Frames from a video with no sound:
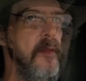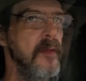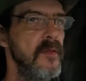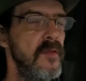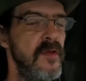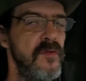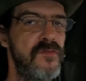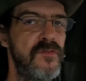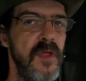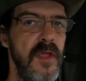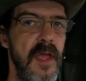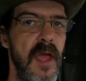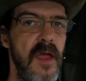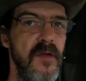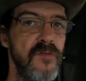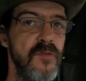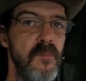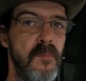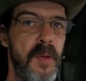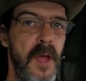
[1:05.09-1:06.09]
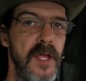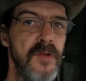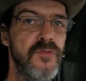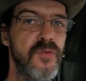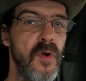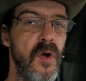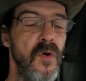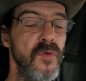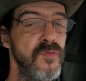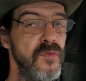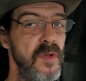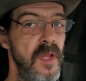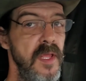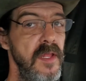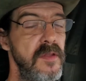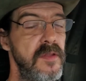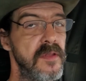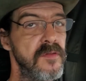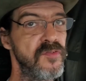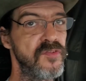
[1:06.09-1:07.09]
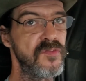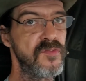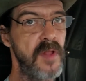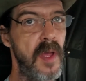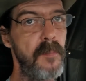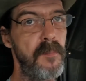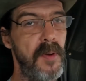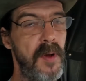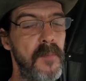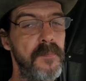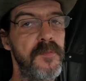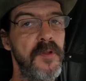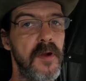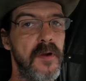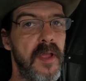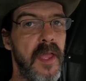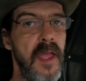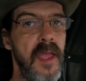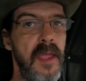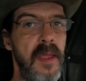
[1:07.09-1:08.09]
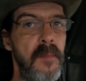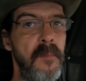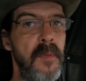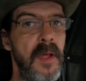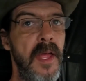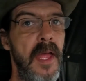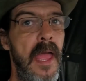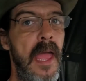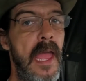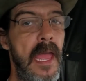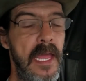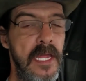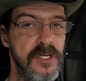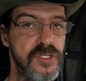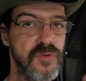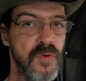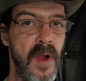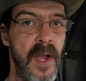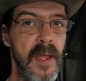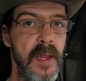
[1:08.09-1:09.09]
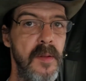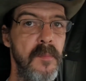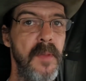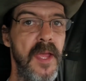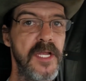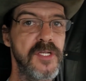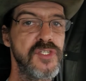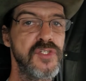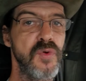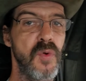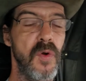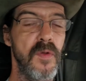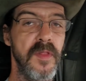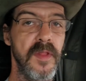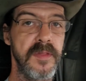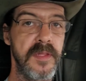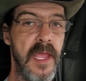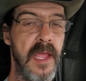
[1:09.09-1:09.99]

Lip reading: These TAs and Petros need to step up their game in trying to make sure that they